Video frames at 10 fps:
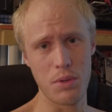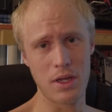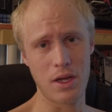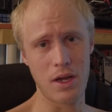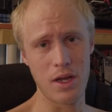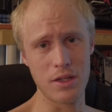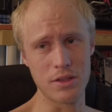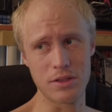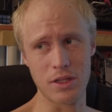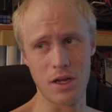
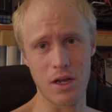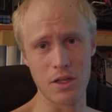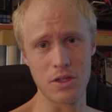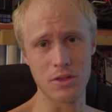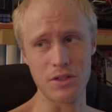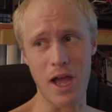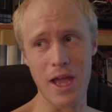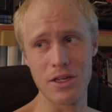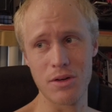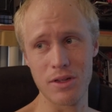because you'll
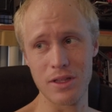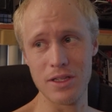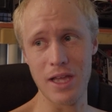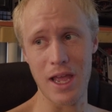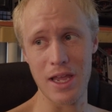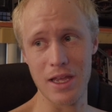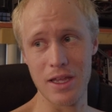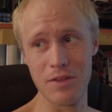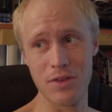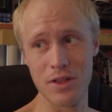die during the
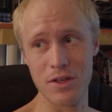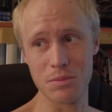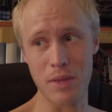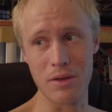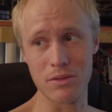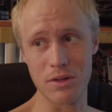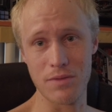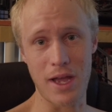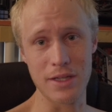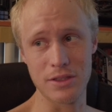day, even in those mountain
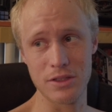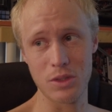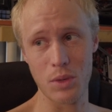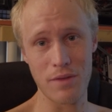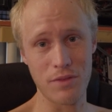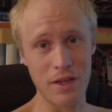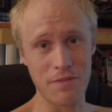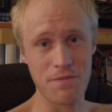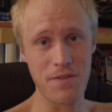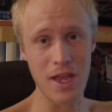crevasses. So we have
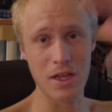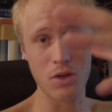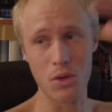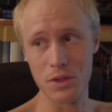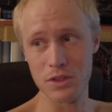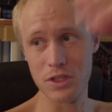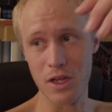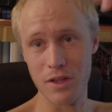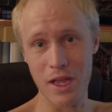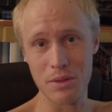like fake golden
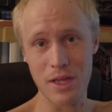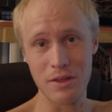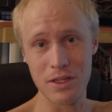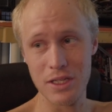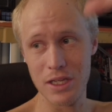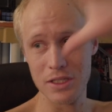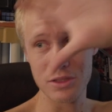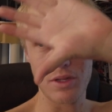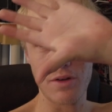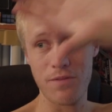sunlight with
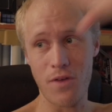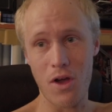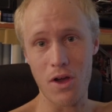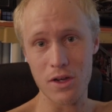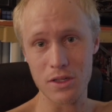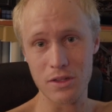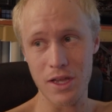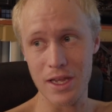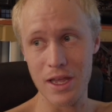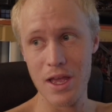LEDs that are fogged
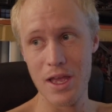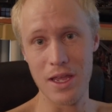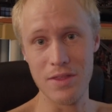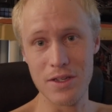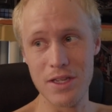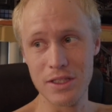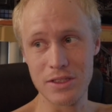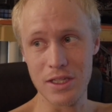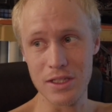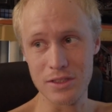like in the
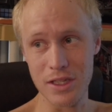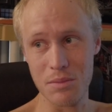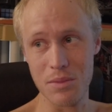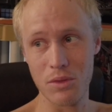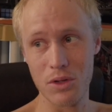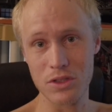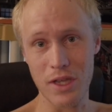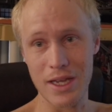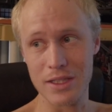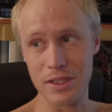distance, and it looks
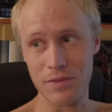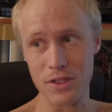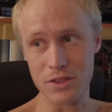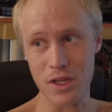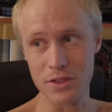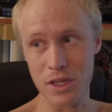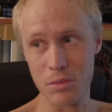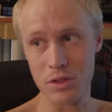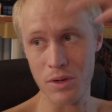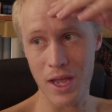like as if the sun's
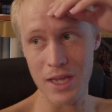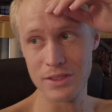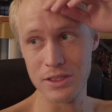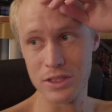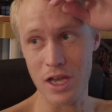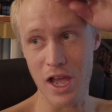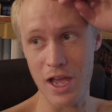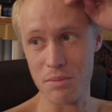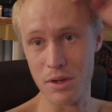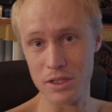coming through a hazy
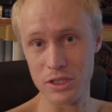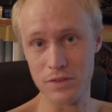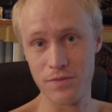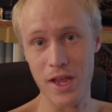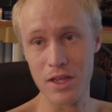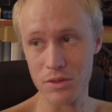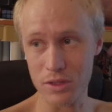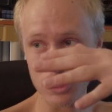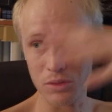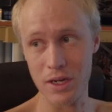sky, but it's just fake
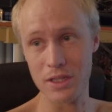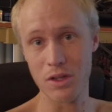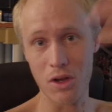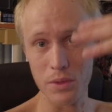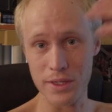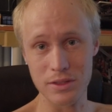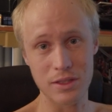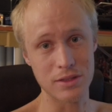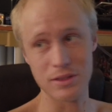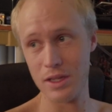through the trees always.
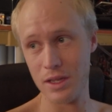Because